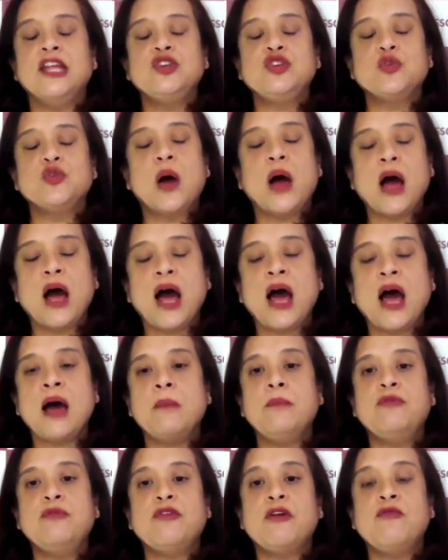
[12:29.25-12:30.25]
into a
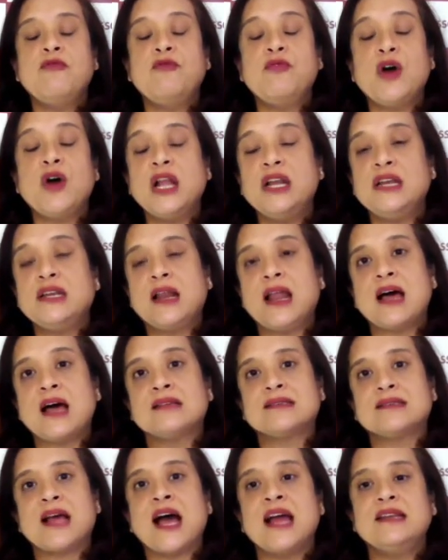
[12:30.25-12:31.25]
hub for
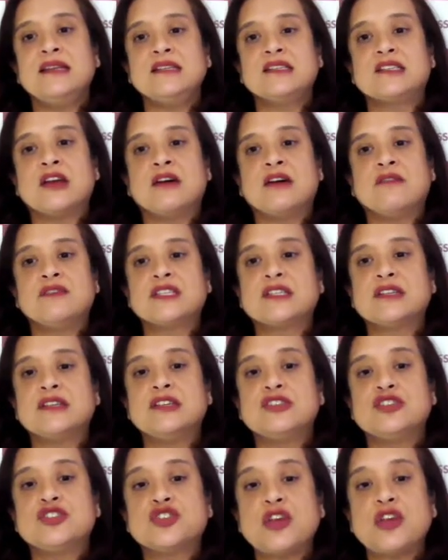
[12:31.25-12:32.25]
world-class IT
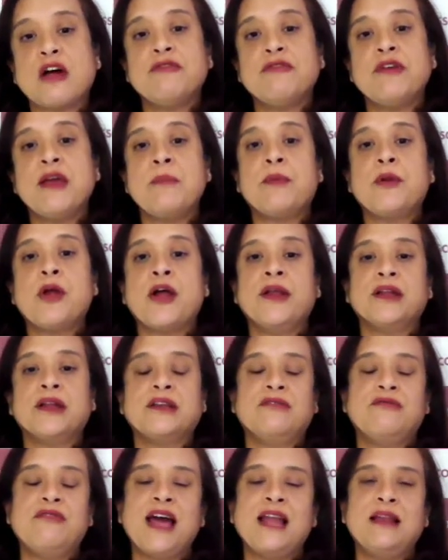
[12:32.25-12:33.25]
services, software
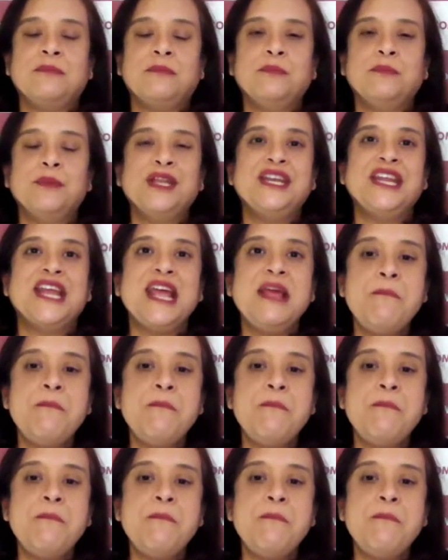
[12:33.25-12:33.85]
product development,